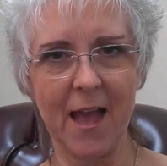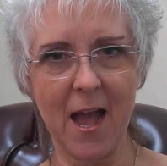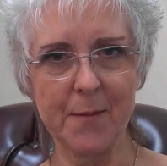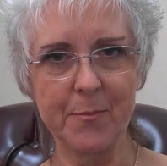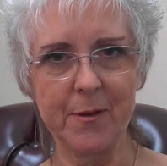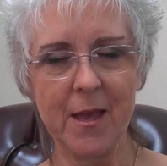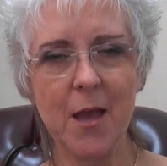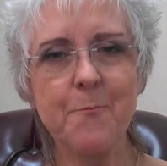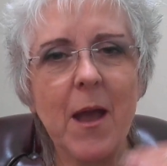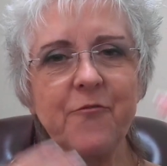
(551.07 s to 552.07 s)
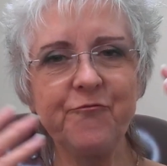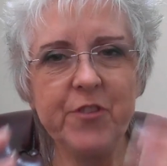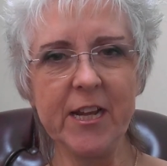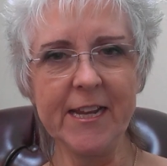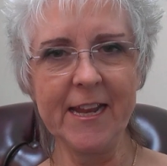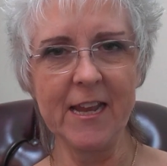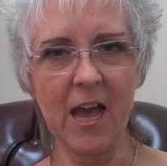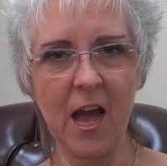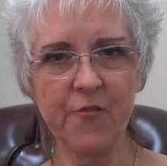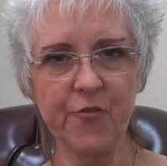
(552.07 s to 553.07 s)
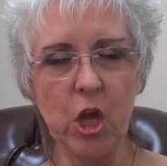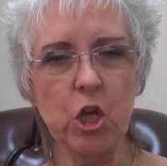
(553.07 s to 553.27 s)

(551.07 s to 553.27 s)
up by feeling love